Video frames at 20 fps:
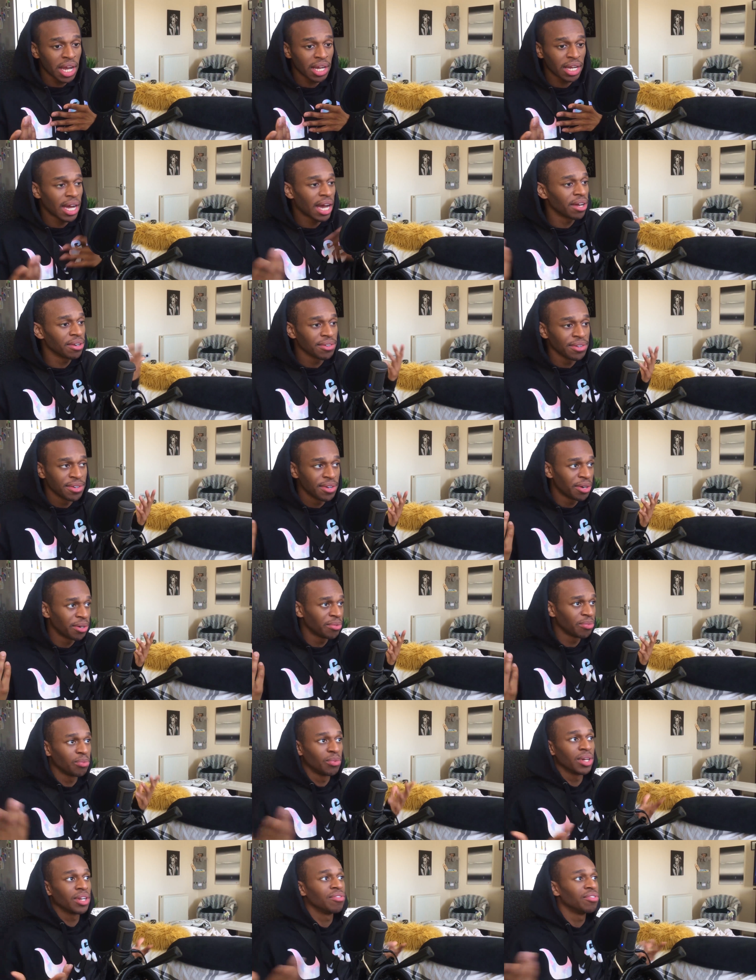to Jack, I don't
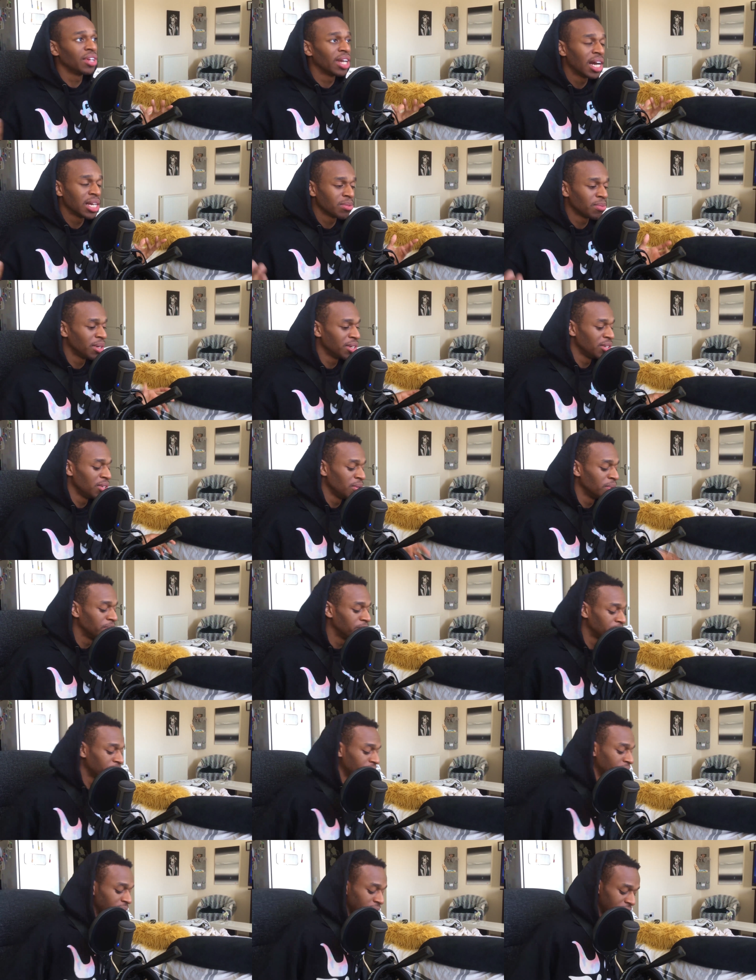know. Whatever you guys want
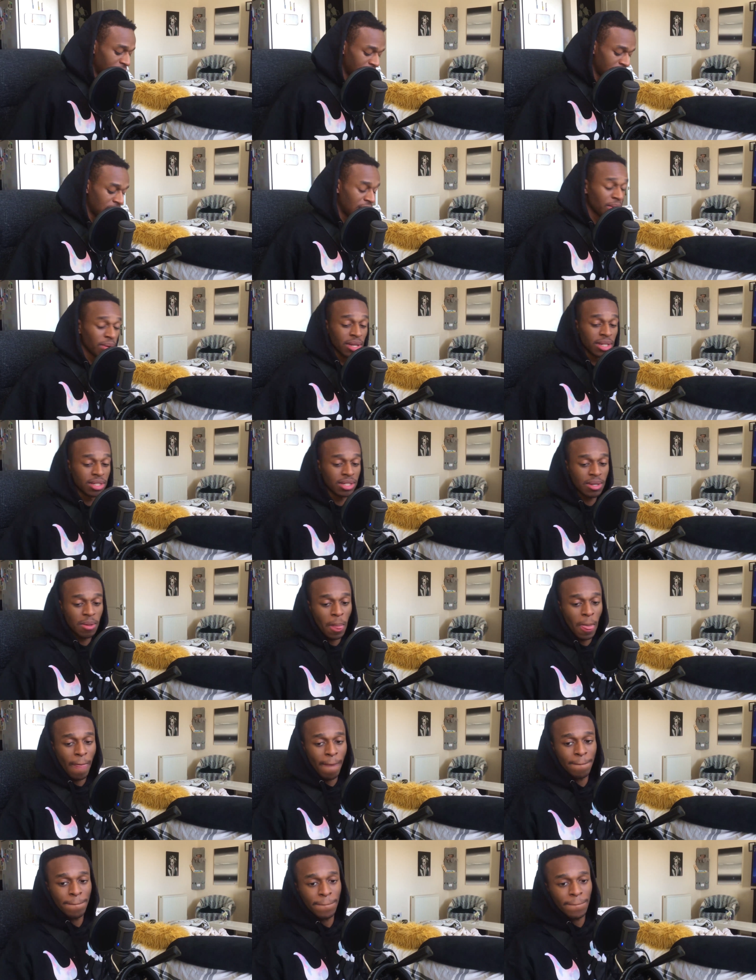to do.
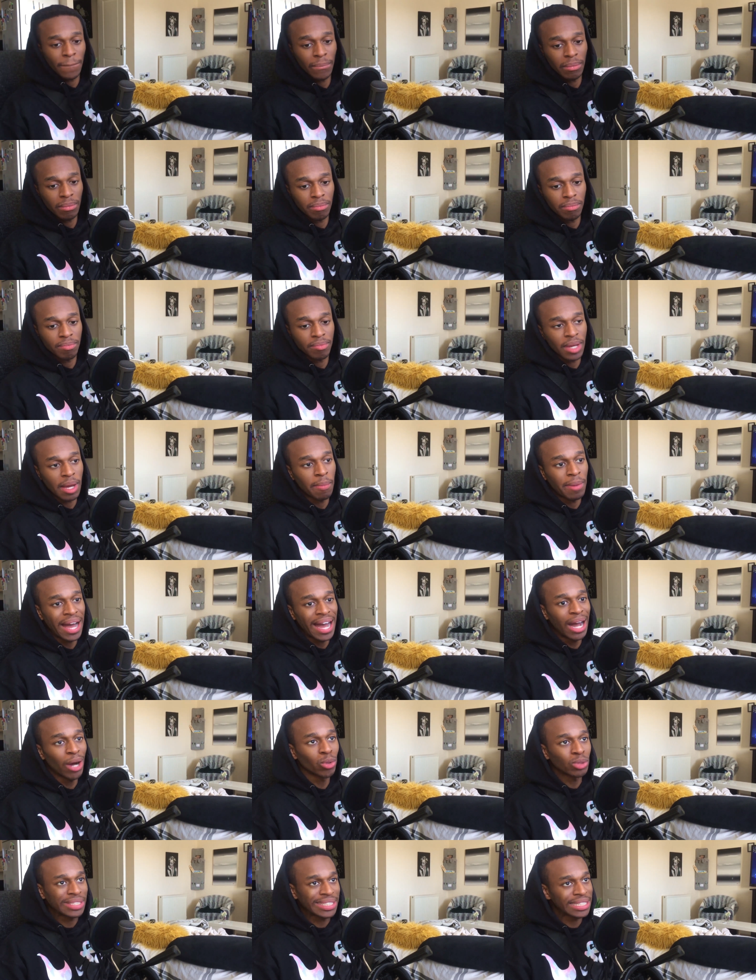Anyways,
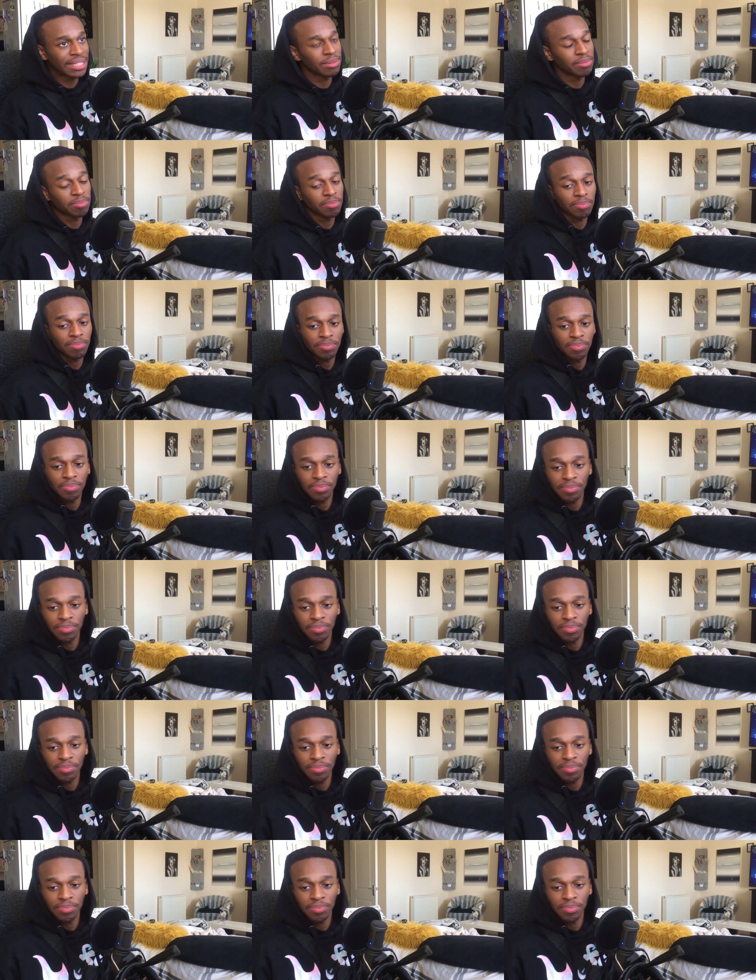I'm out.